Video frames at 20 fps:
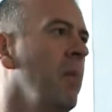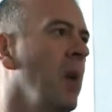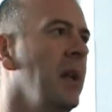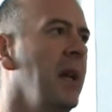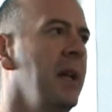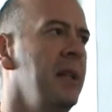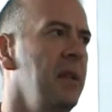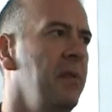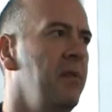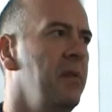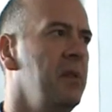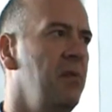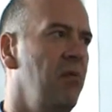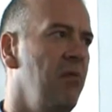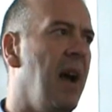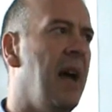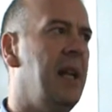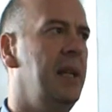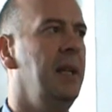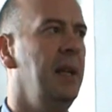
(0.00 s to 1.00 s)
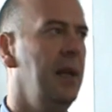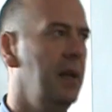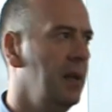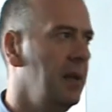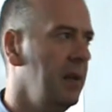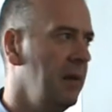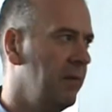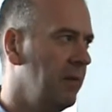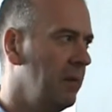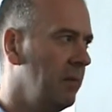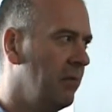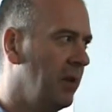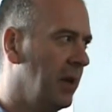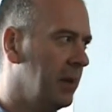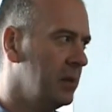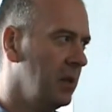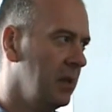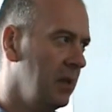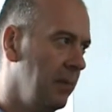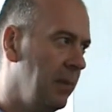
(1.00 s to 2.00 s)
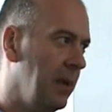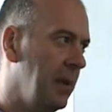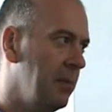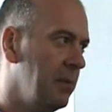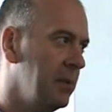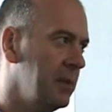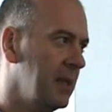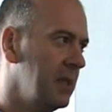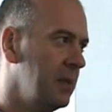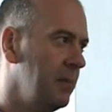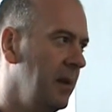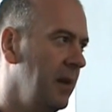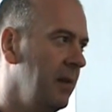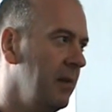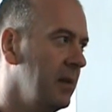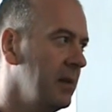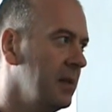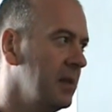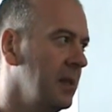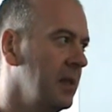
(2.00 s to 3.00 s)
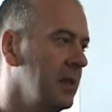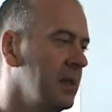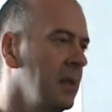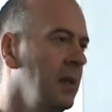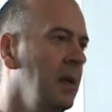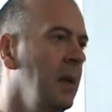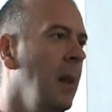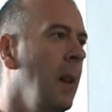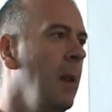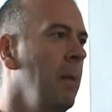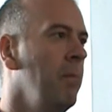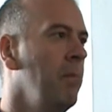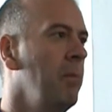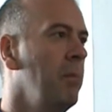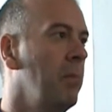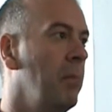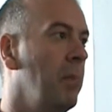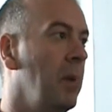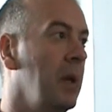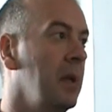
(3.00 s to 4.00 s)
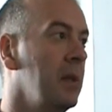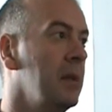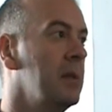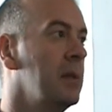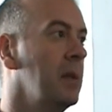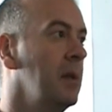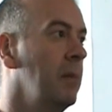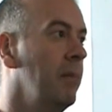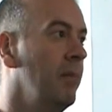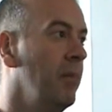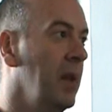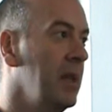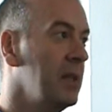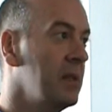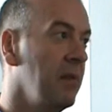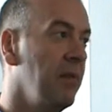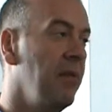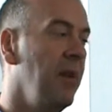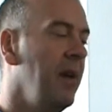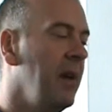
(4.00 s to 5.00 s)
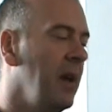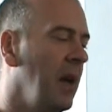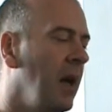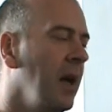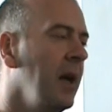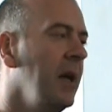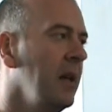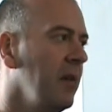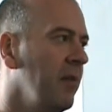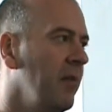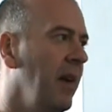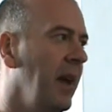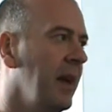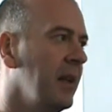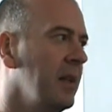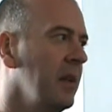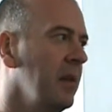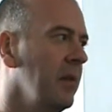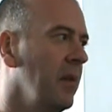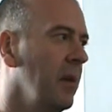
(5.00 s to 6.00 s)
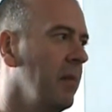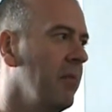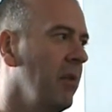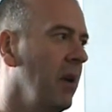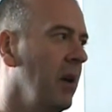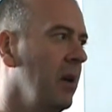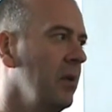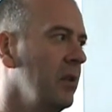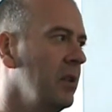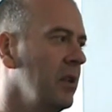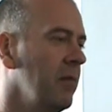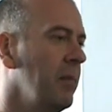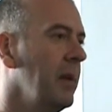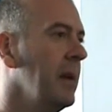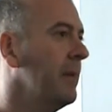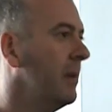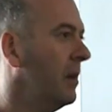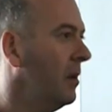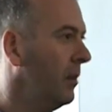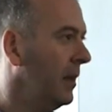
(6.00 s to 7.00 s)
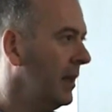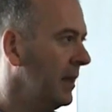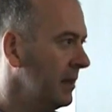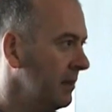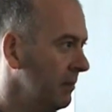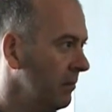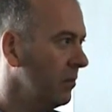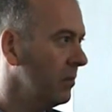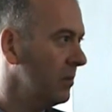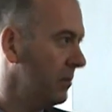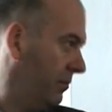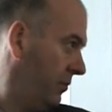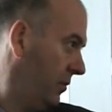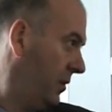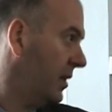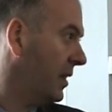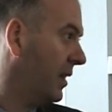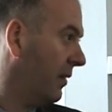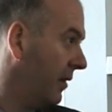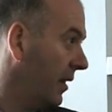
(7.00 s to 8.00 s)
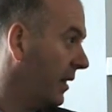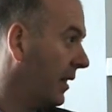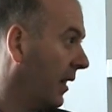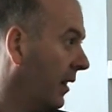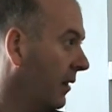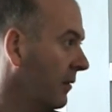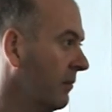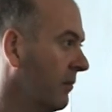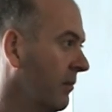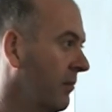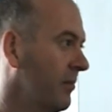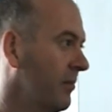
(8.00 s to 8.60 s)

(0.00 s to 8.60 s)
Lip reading: And that differs radically from perhaps other people's experiences. But it's a very highly effective approach if people are willing to give it a go.